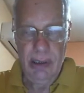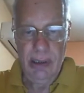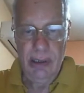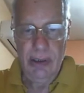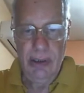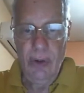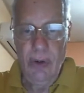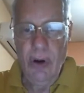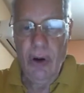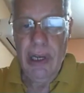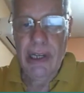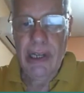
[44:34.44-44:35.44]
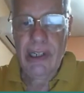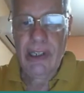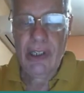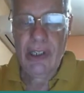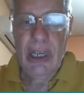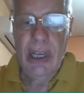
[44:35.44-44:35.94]
So all
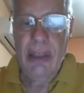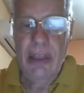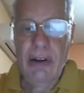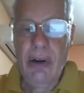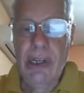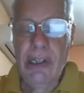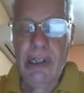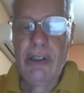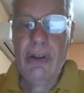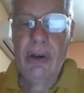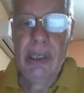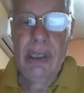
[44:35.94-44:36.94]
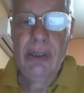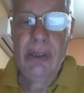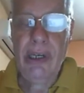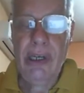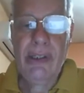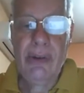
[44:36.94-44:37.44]
edges, there are no edges going into
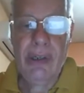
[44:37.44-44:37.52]
S, you can